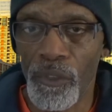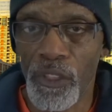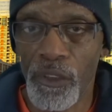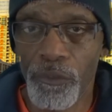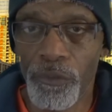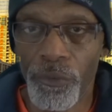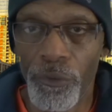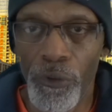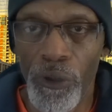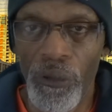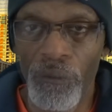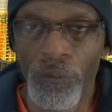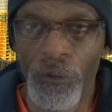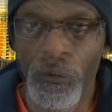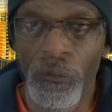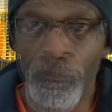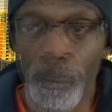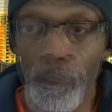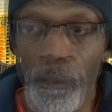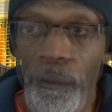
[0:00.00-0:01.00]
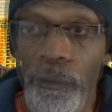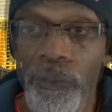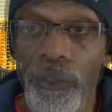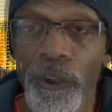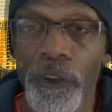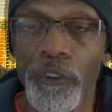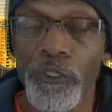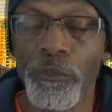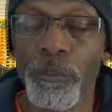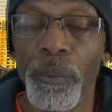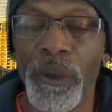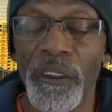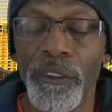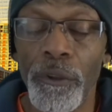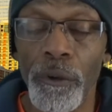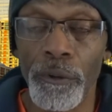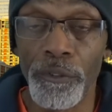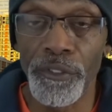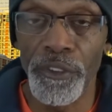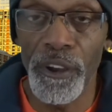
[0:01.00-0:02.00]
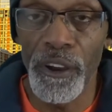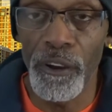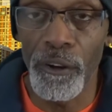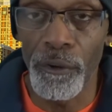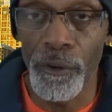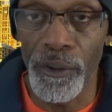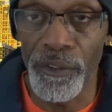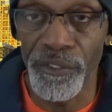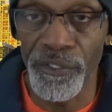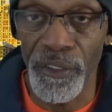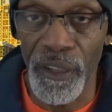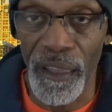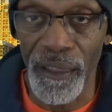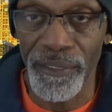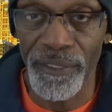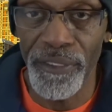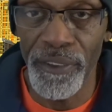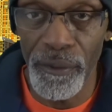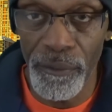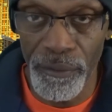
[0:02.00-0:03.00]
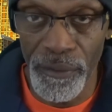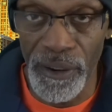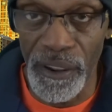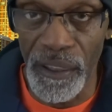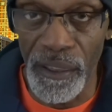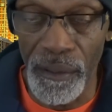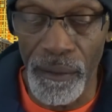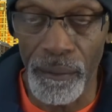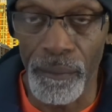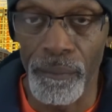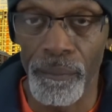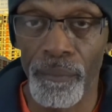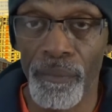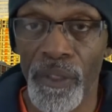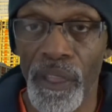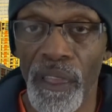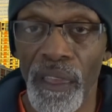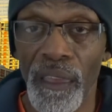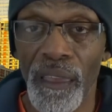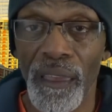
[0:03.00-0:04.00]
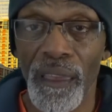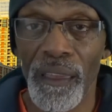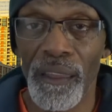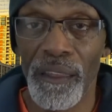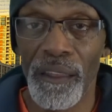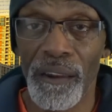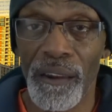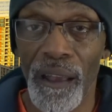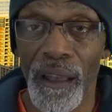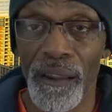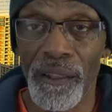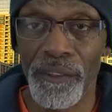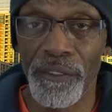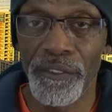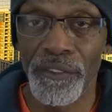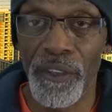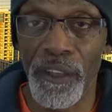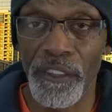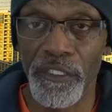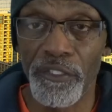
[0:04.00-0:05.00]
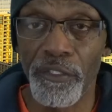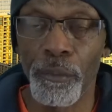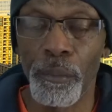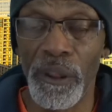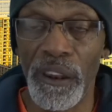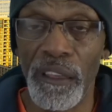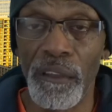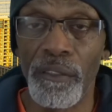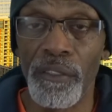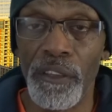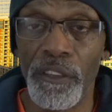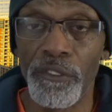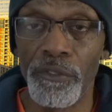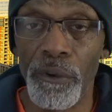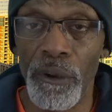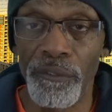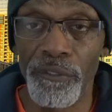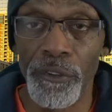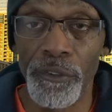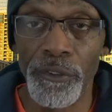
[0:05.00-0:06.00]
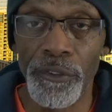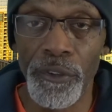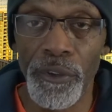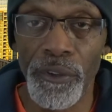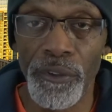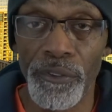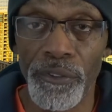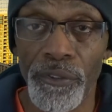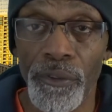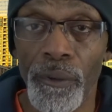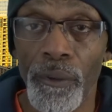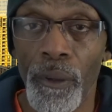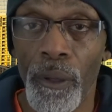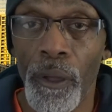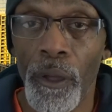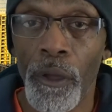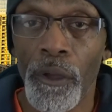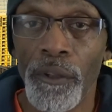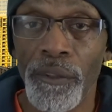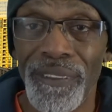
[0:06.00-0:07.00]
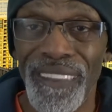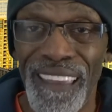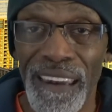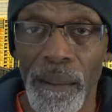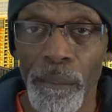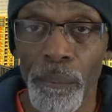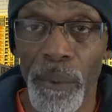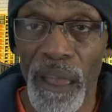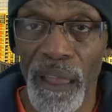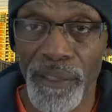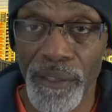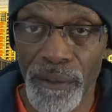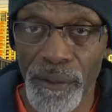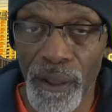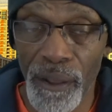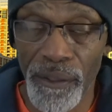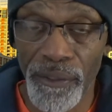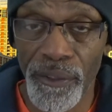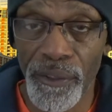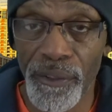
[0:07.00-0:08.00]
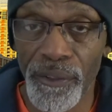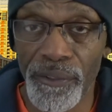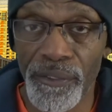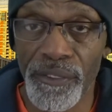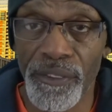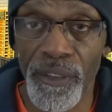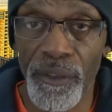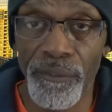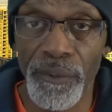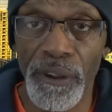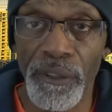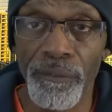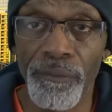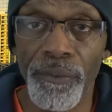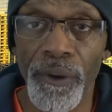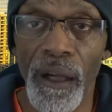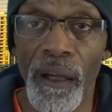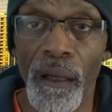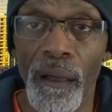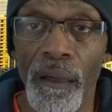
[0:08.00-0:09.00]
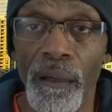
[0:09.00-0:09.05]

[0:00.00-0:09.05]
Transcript: forever. There's been no terrorist activity in the United States from any of these refugees dating back to 1975.